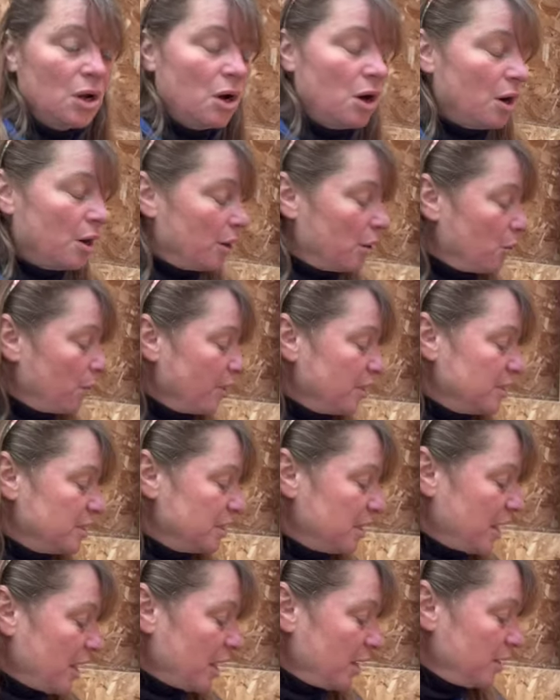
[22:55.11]
are going to
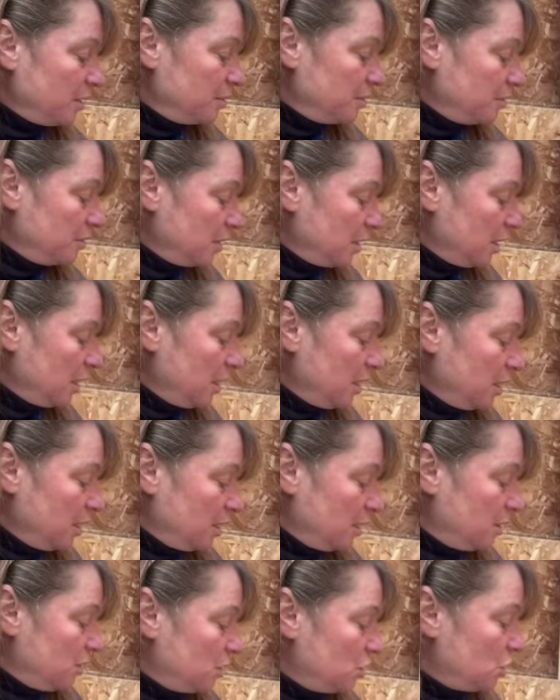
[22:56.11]
they're
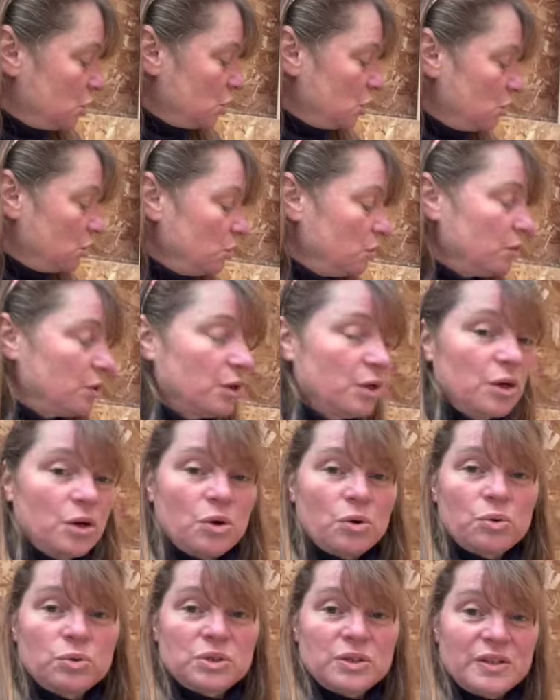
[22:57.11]
going to
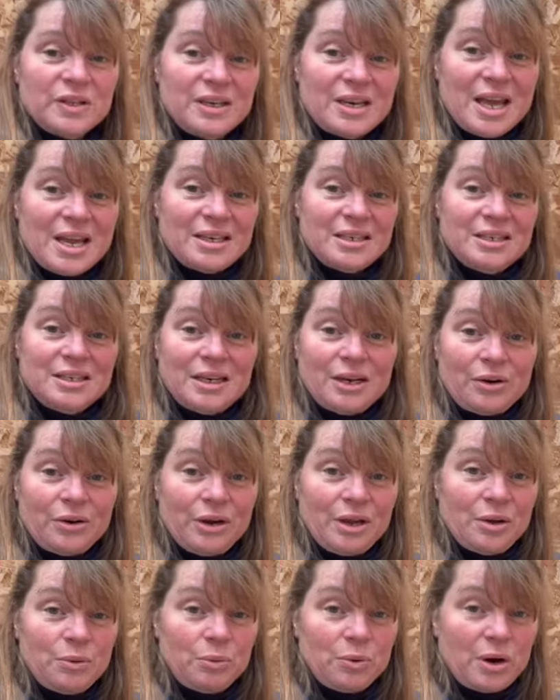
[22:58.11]
go to the netted
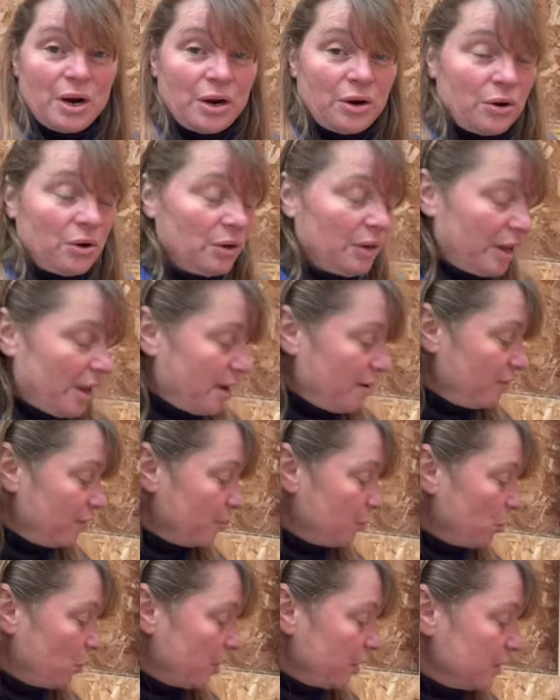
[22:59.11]
area where I currently have the
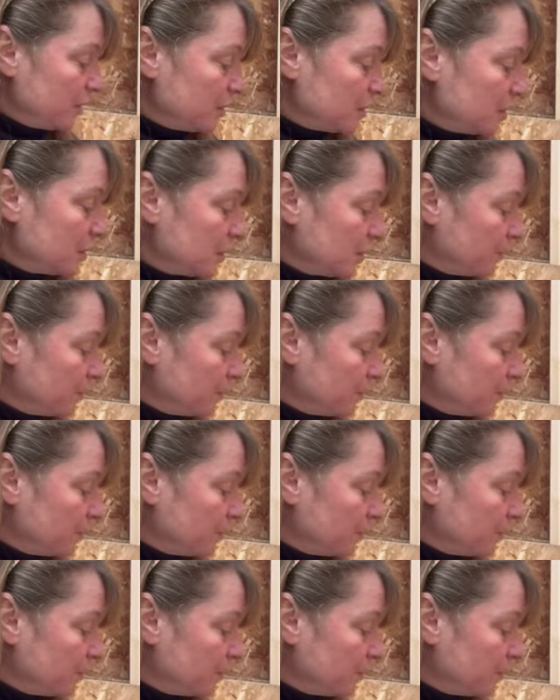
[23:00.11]
boys.